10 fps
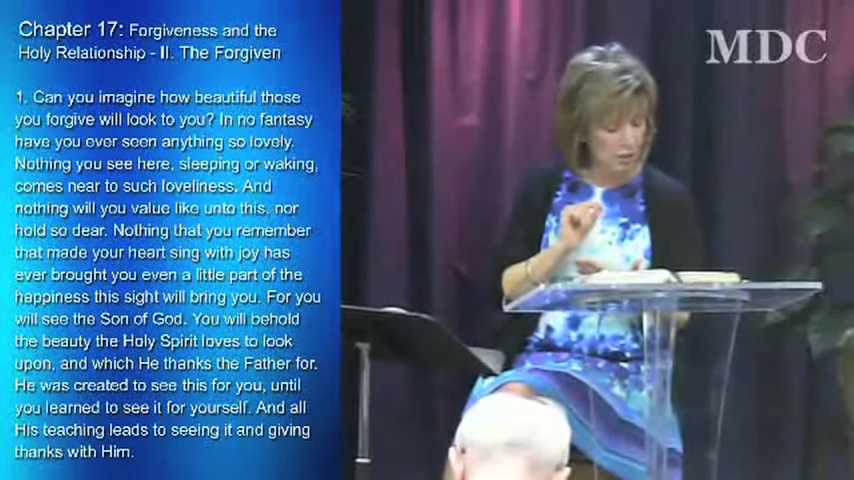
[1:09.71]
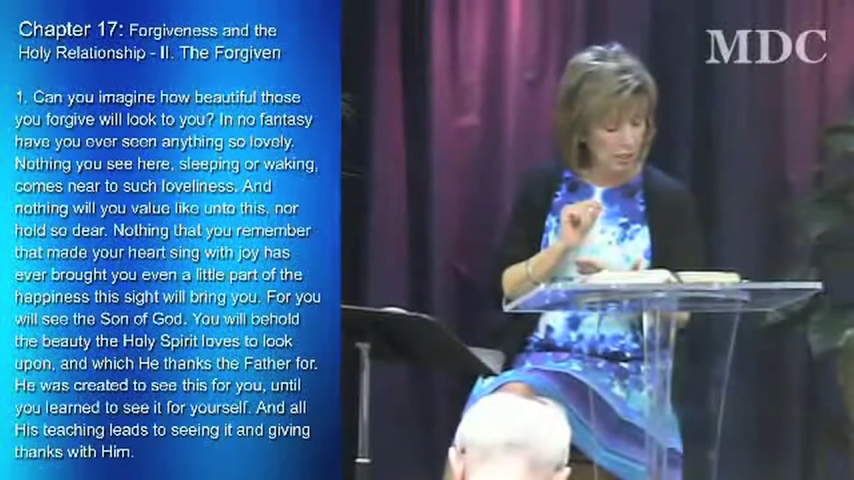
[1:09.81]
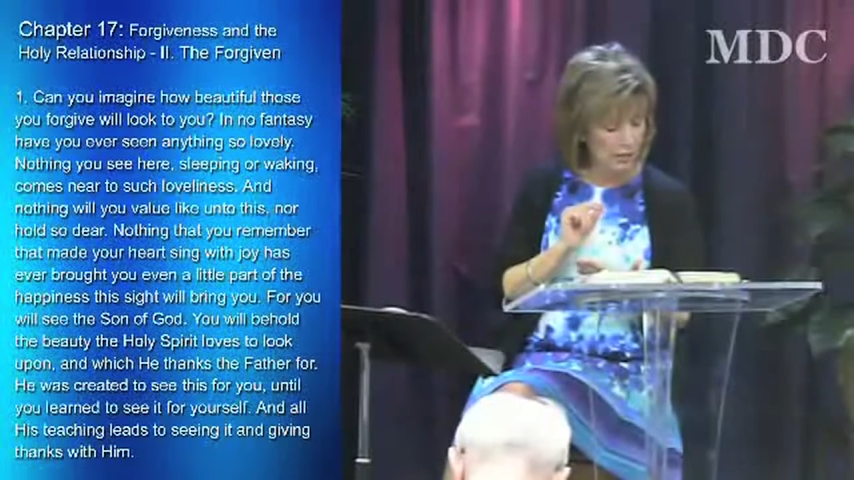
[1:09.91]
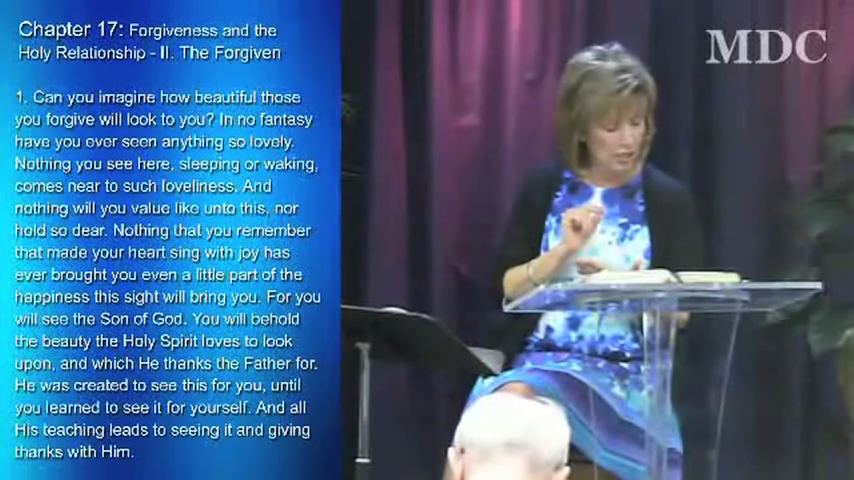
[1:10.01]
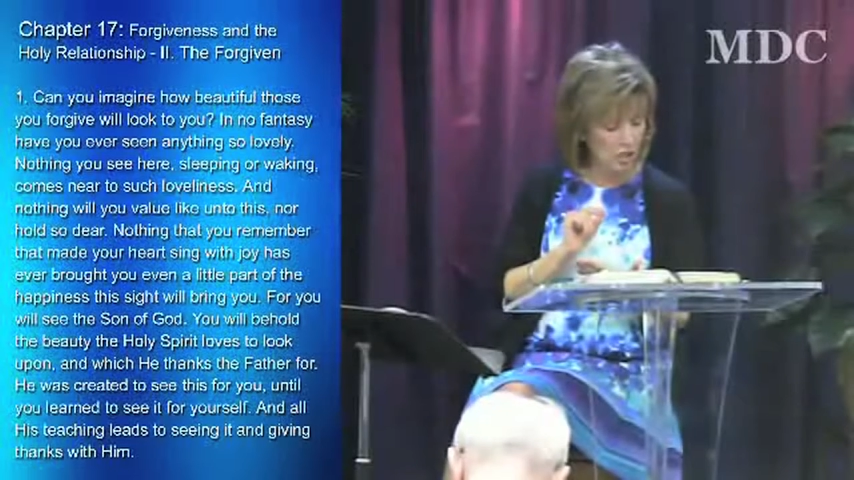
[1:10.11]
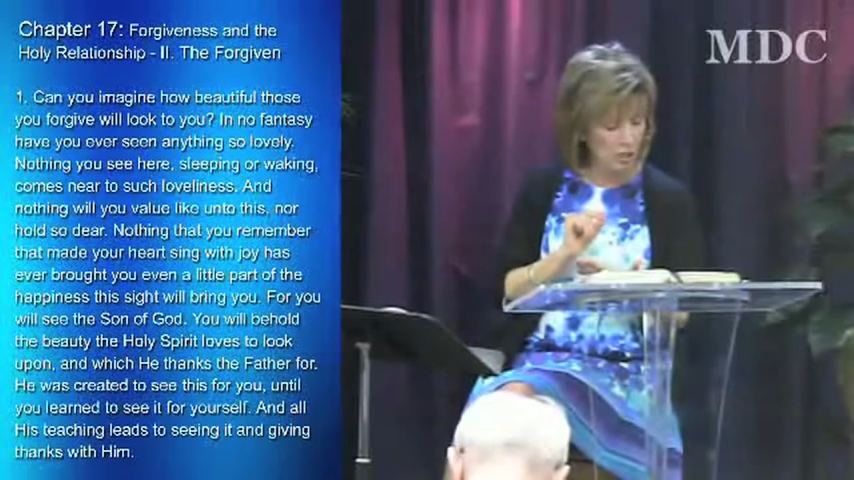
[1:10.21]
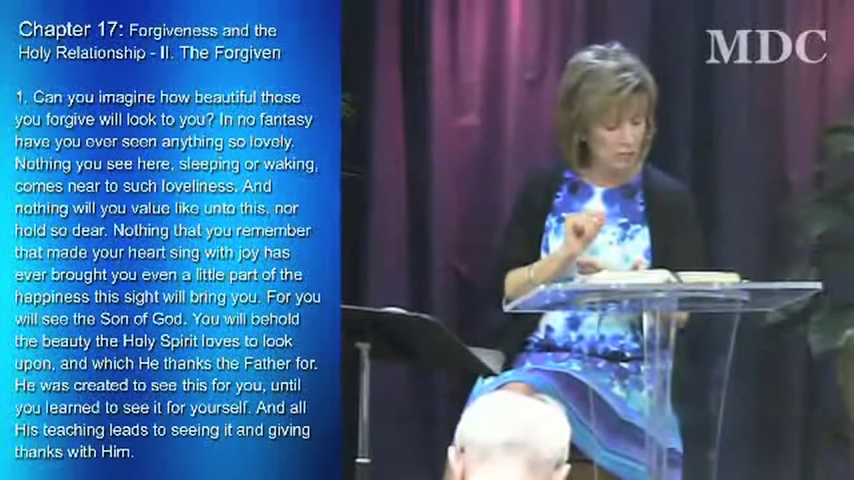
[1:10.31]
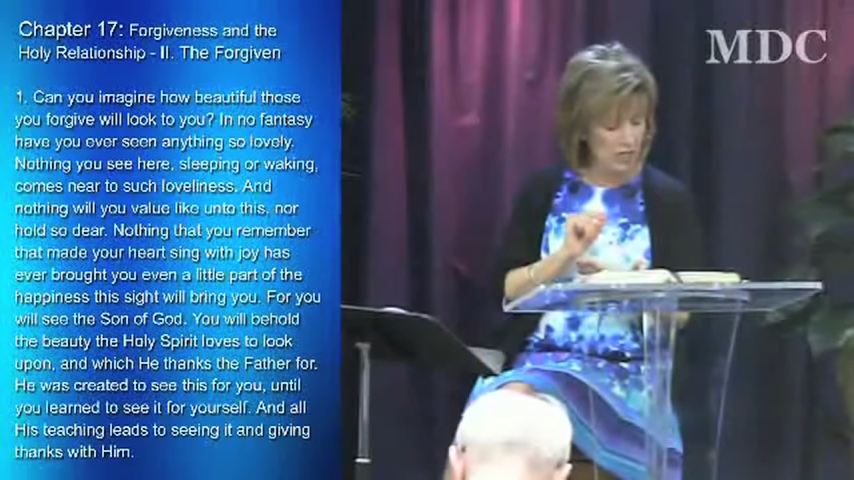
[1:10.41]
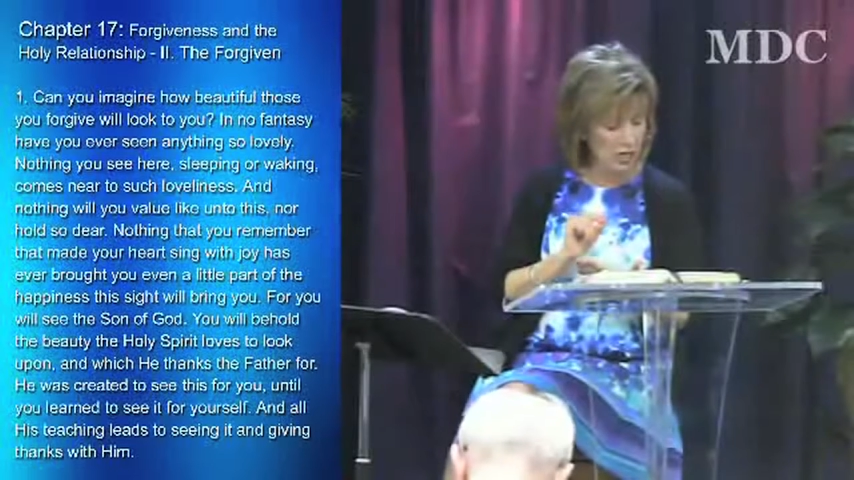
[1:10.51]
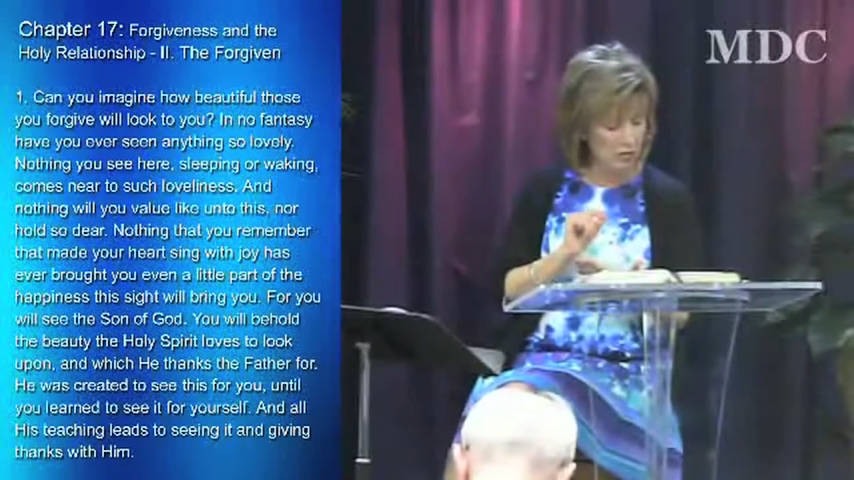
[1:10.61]
And then jump
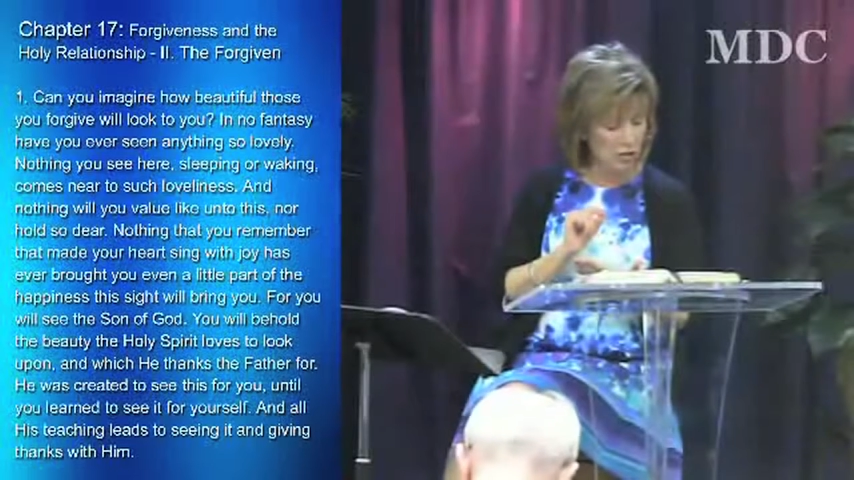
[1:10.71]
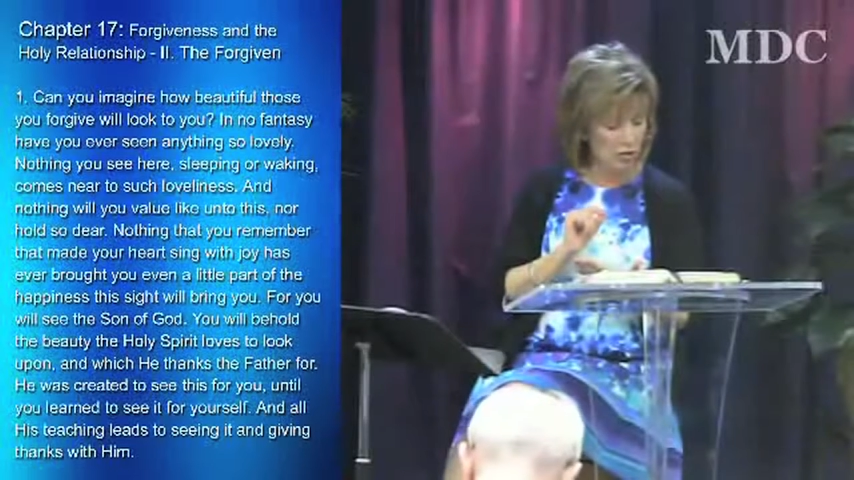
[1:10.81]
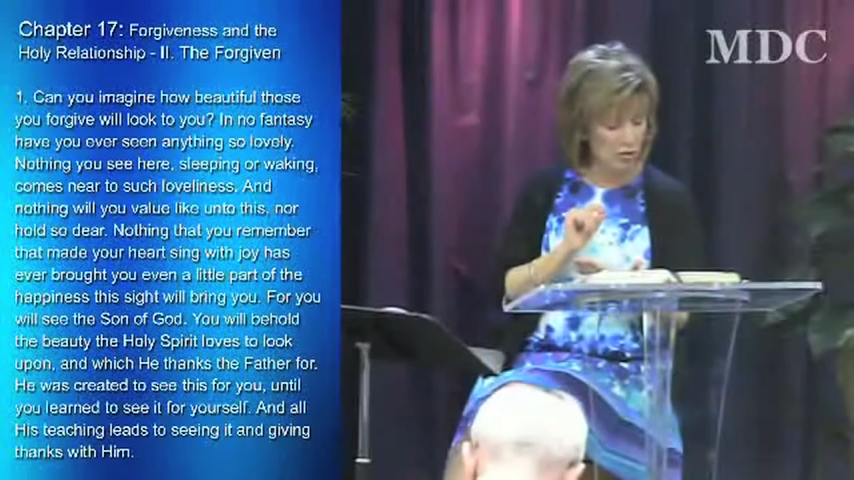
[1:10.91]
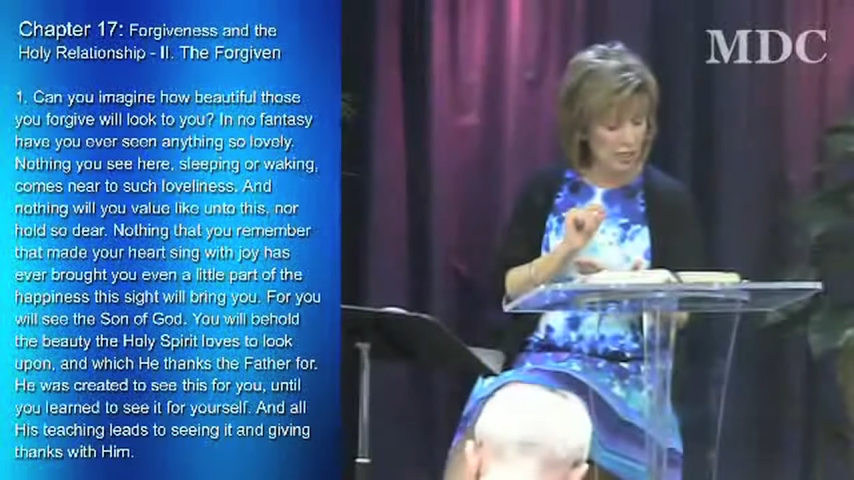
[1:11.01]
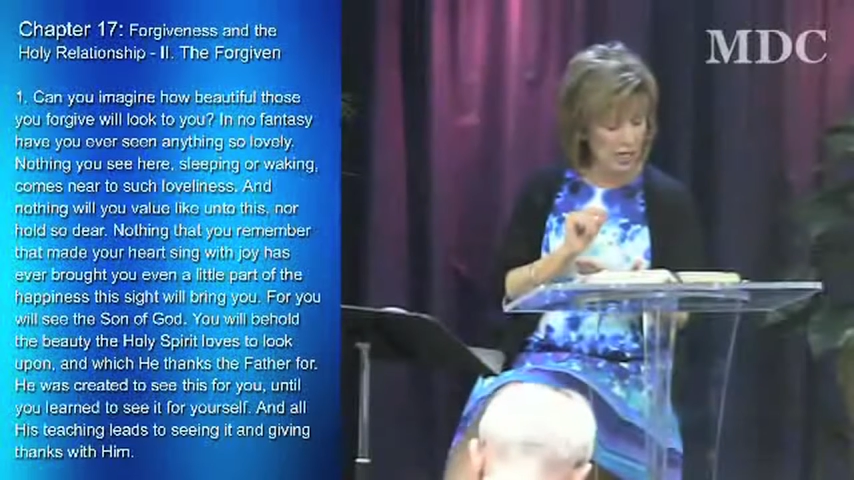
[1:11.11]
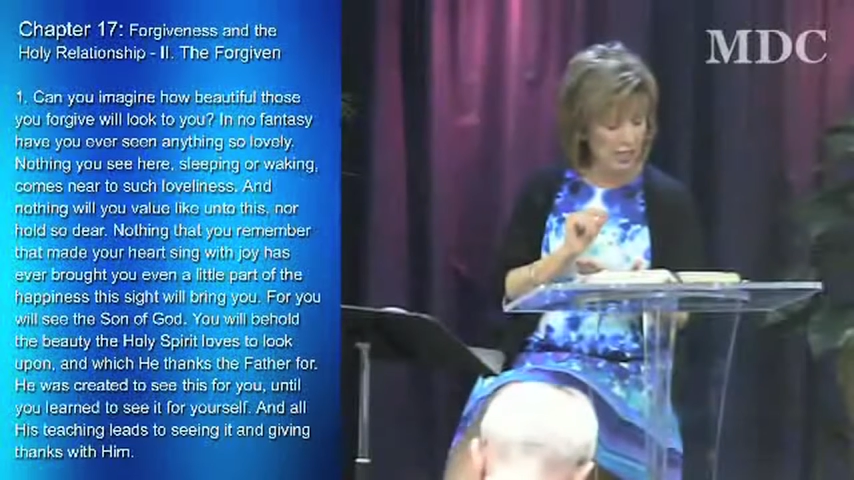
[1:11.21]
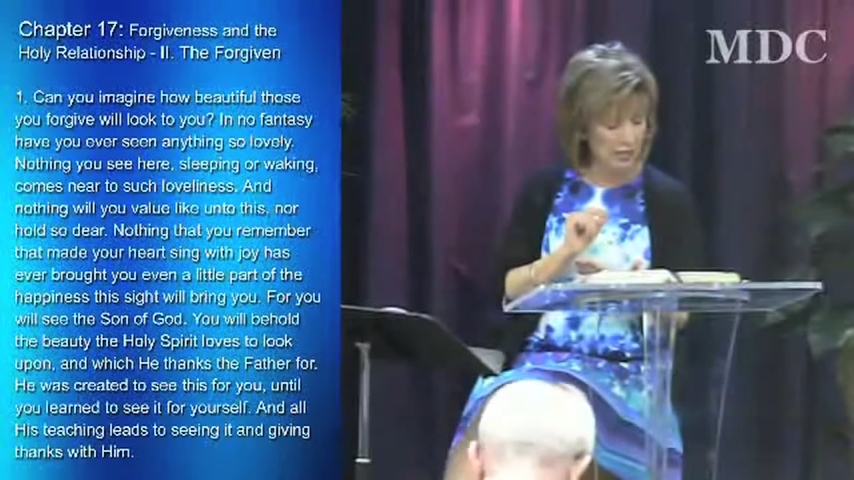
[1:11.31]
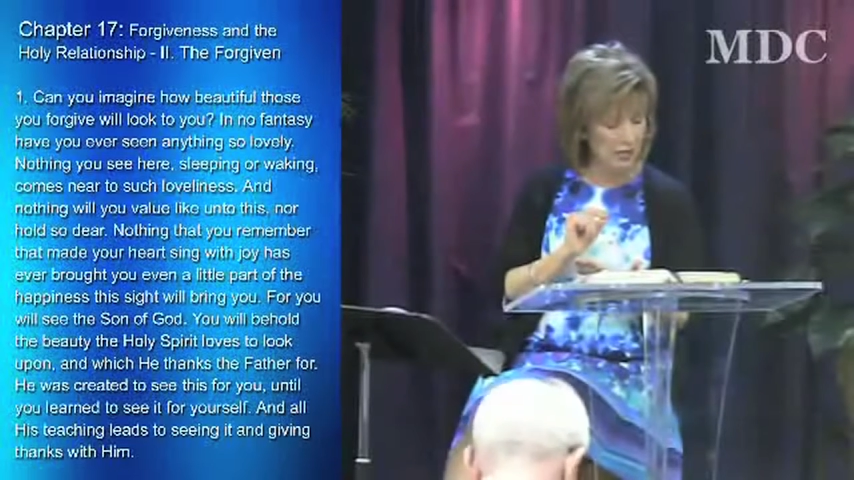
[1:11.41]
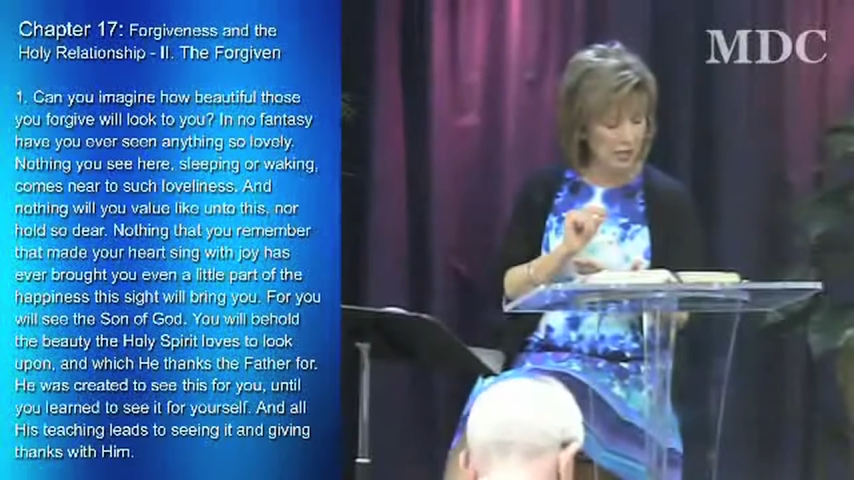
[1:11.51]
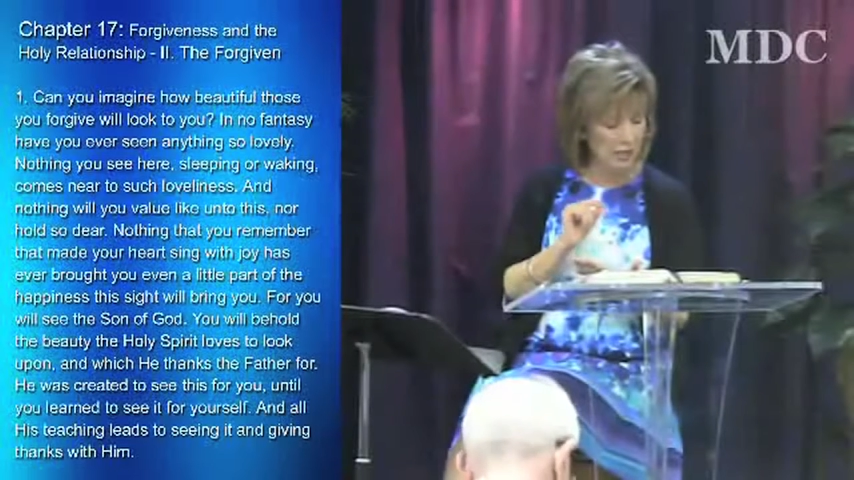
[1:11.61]
down to the
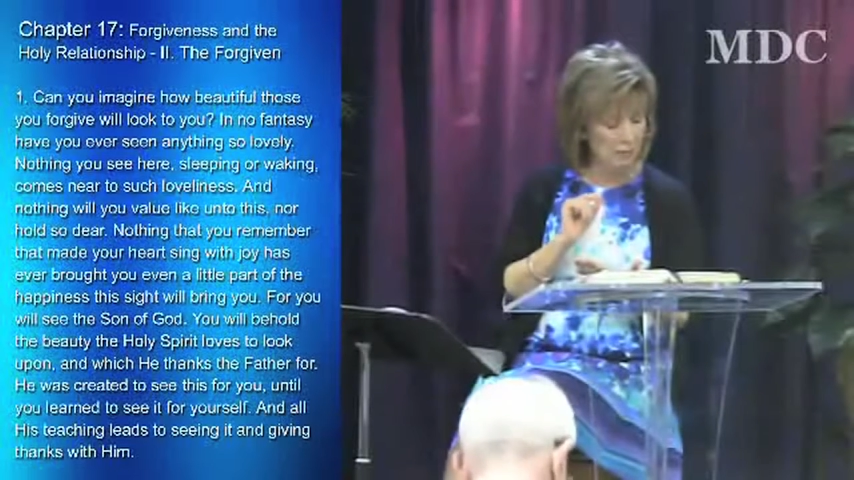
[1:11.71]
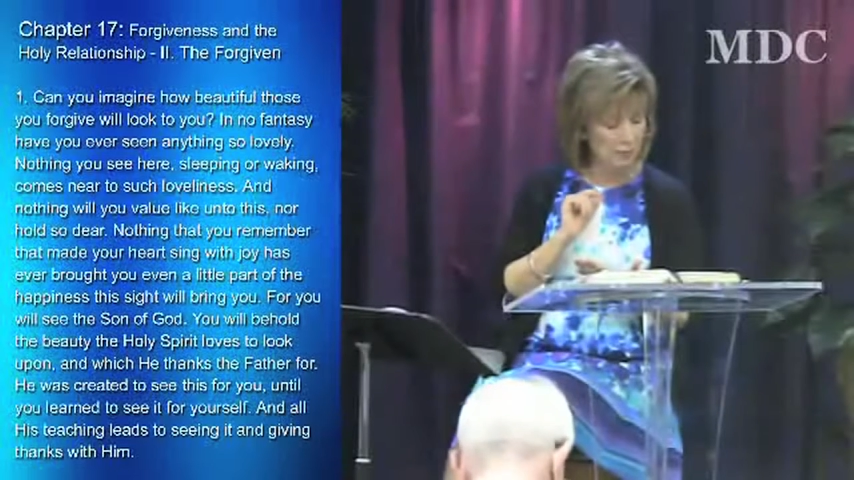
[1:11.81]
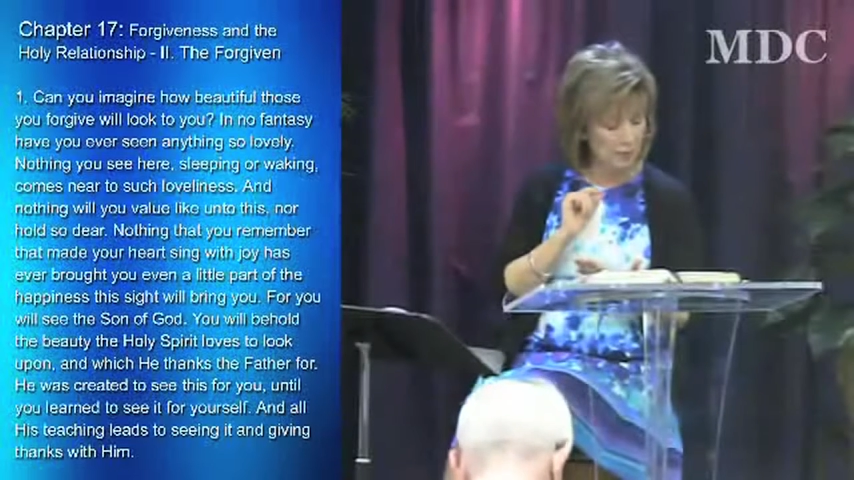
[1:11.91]
8th line.